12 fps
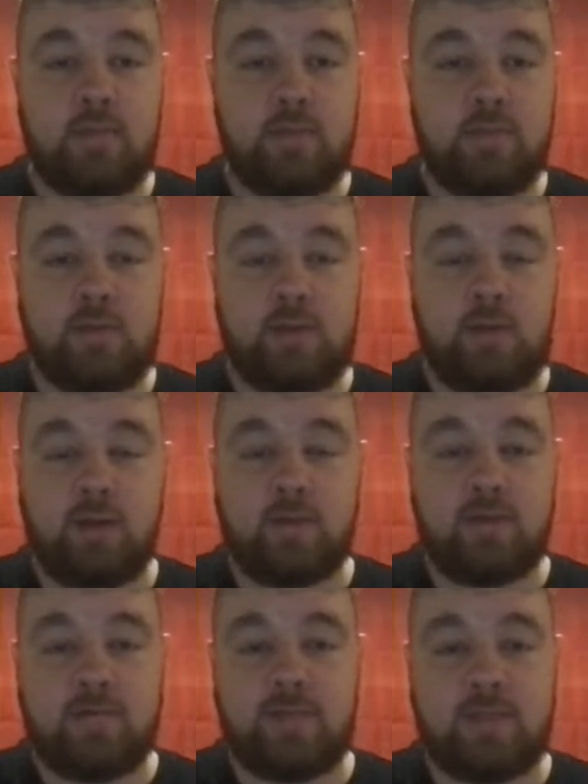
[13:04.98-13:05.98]
between the lines,
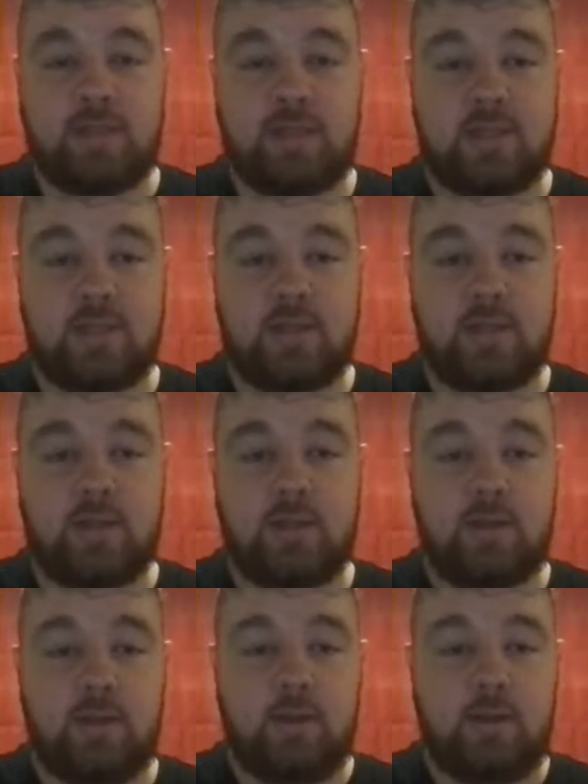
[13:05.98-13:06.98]
was fantastic.
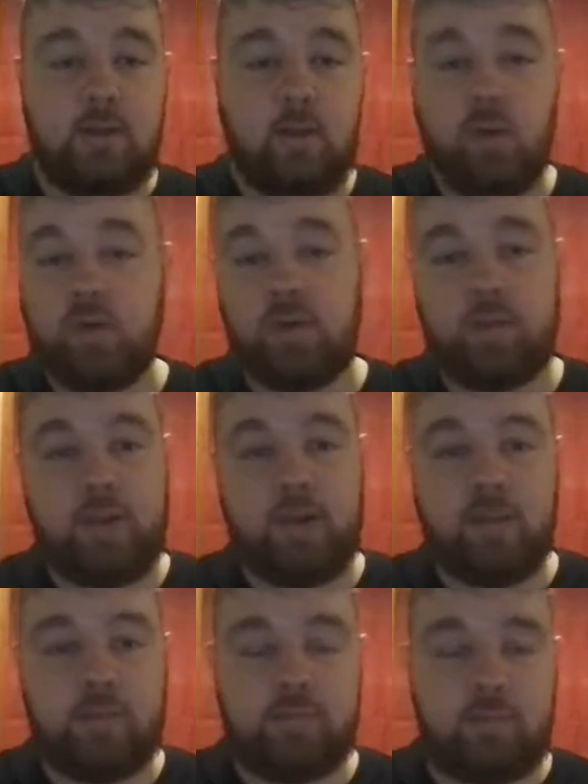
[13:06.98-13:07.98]
Or you play
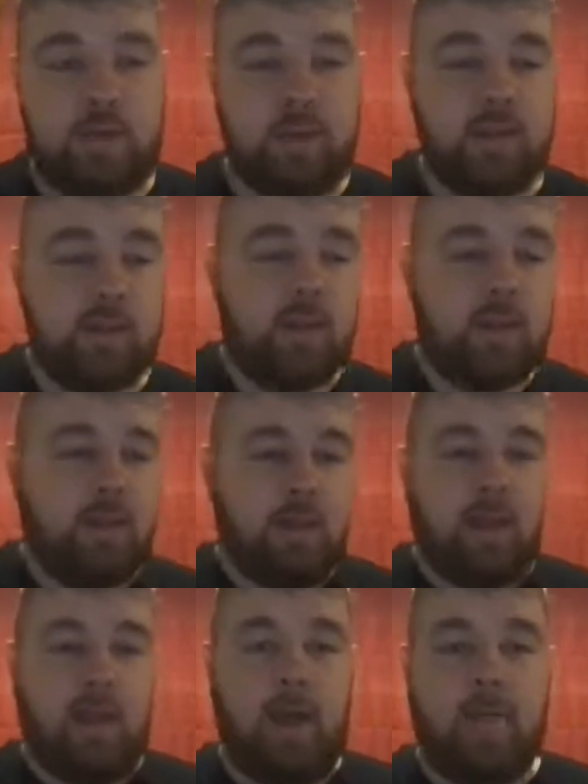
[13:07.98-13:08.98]
all three.
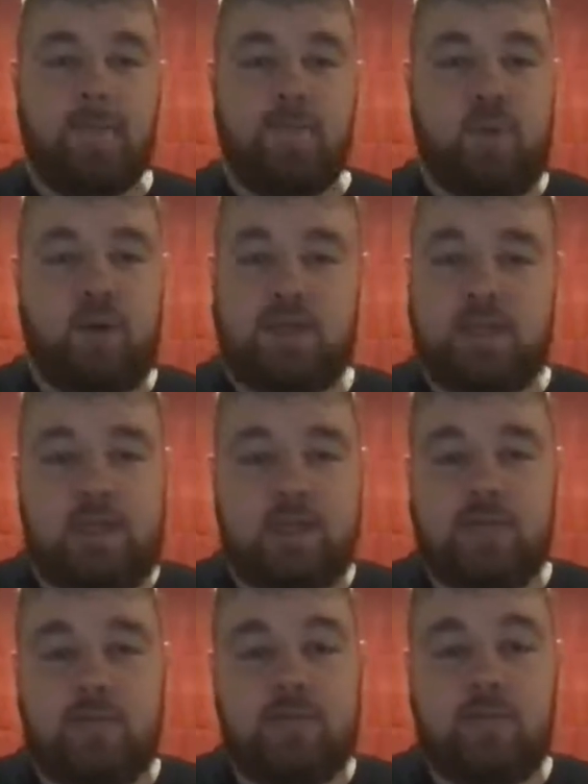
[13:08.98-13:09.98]
But I think that's
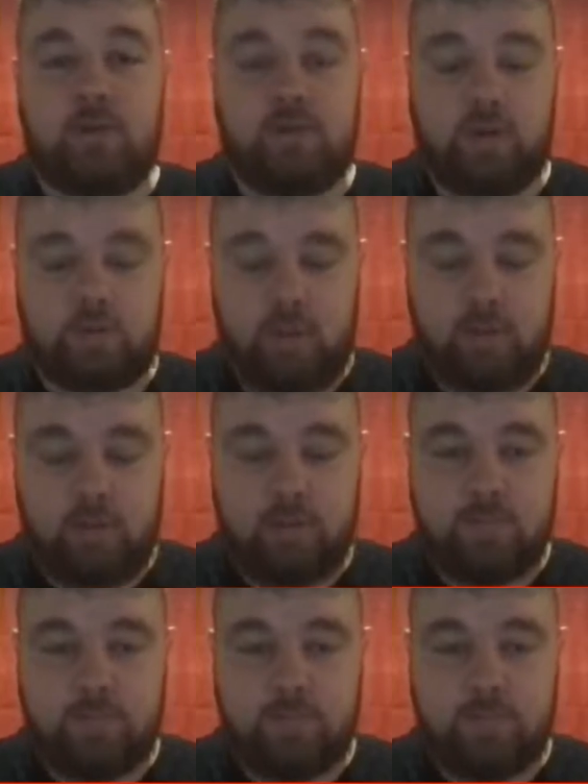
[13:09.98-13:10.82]
the midfield you got to go with.